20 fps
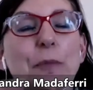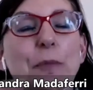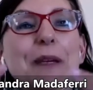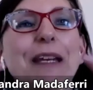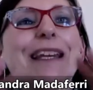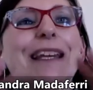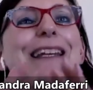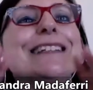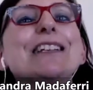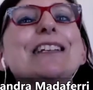
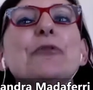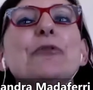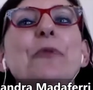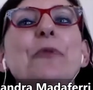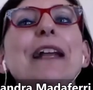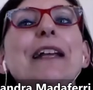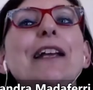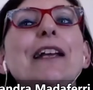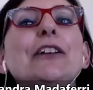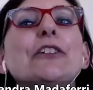begin to
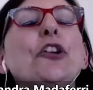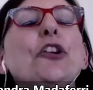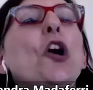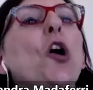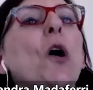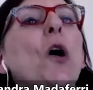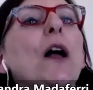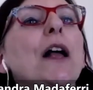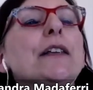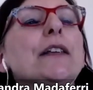
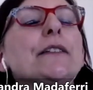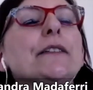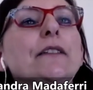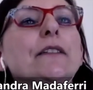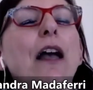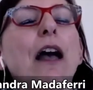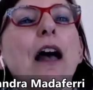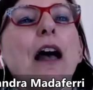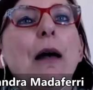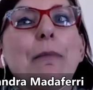recognize
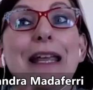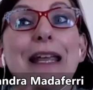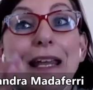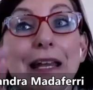um,